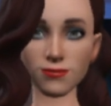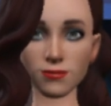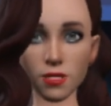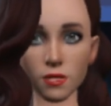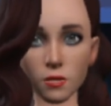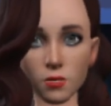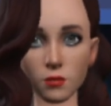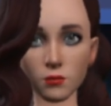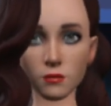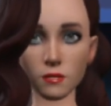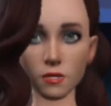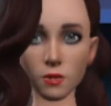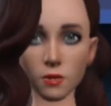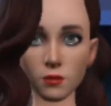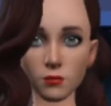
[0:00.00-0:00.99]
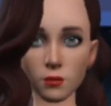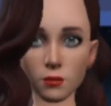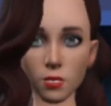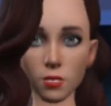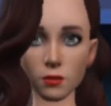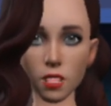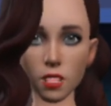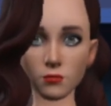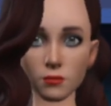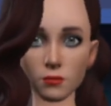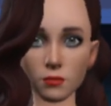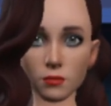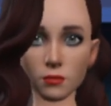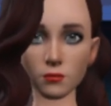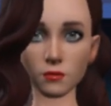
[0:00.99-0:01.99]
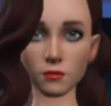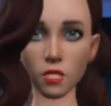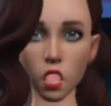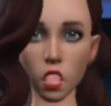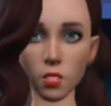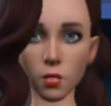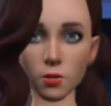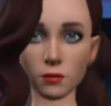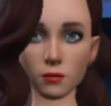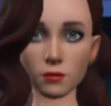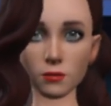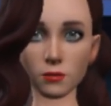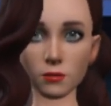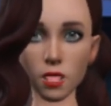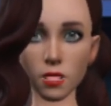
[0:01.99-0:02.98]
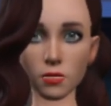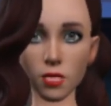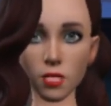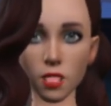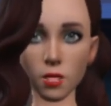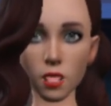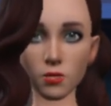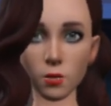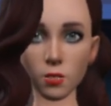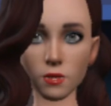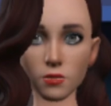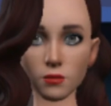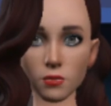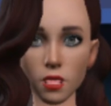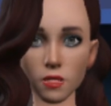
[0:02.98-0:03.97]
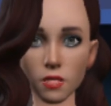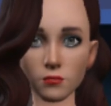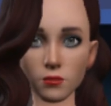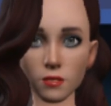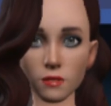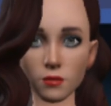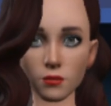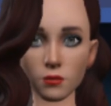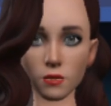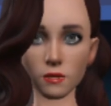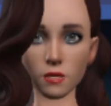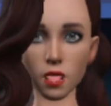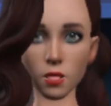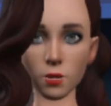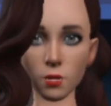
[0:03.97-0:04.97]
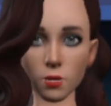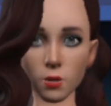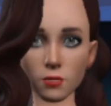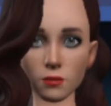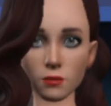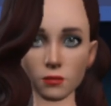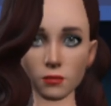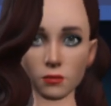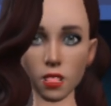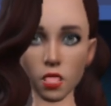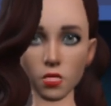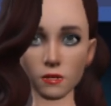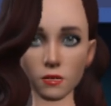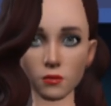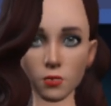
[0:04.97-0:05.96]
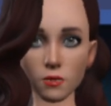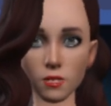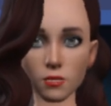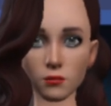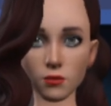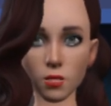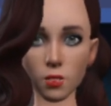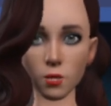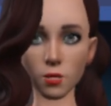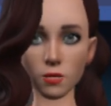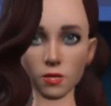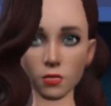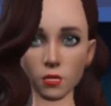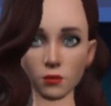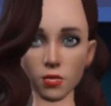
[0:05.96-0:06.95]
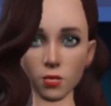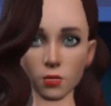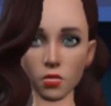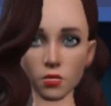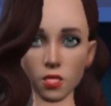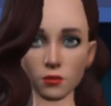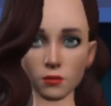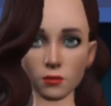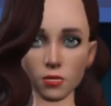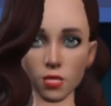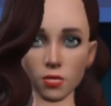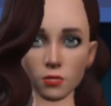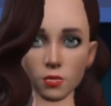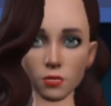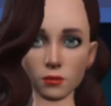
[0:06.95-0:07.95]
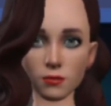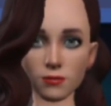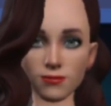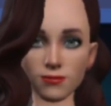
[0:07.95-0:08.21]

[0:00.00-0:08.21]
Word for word: That's an interesting question, Bruce. While AI can certainly automate many tasks, I don't think it'll necessarily make humans lazy.